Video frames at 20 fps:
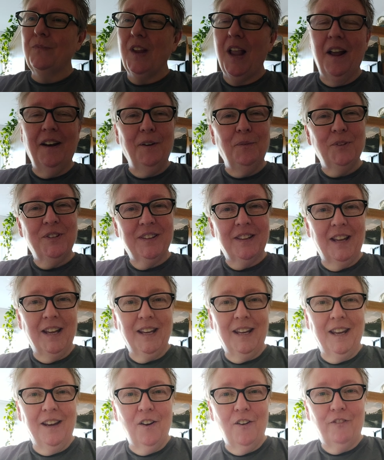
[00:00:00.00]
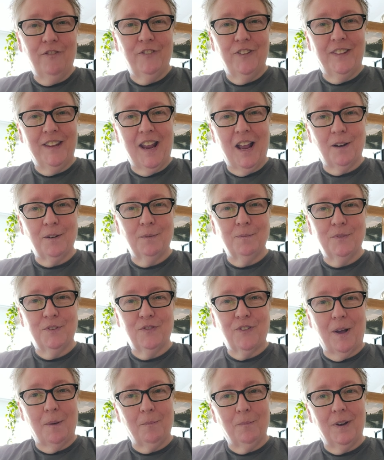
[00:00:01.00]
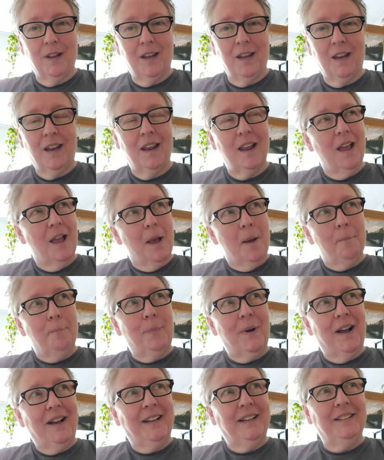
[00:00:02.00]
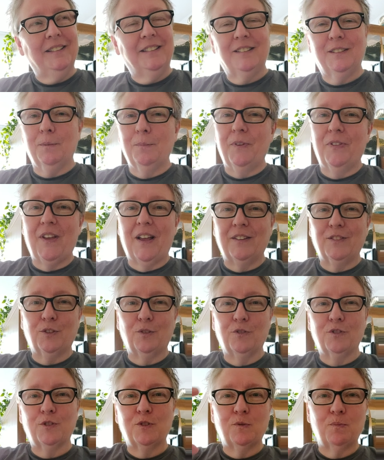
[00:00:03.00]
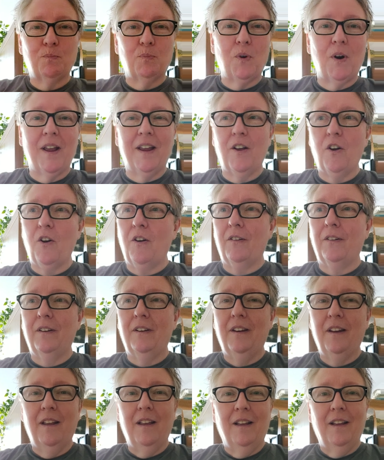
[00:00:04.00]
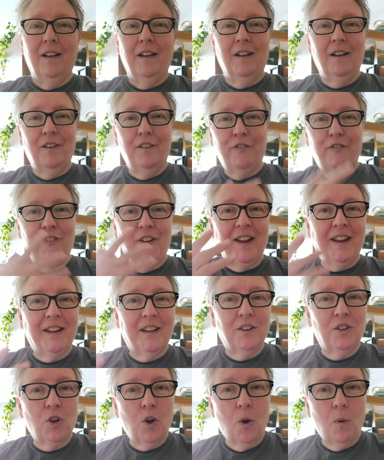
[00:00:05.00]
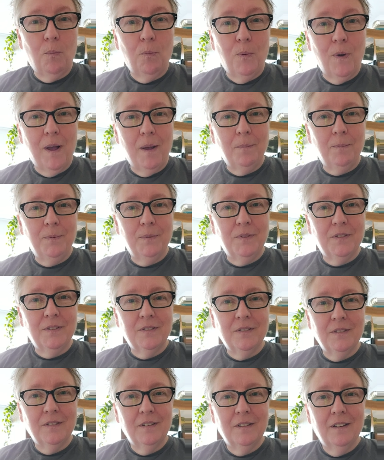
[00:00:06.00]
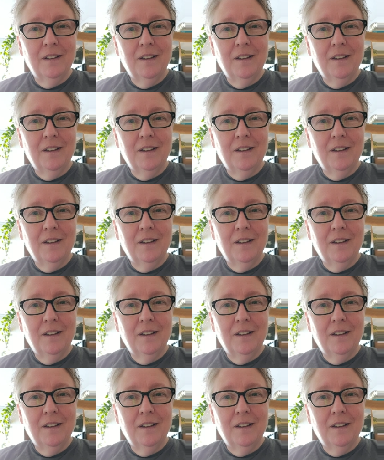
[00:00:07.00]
And I was thinking of, for the Addams Family, buying some of that sort of spray-on fake cobwebs.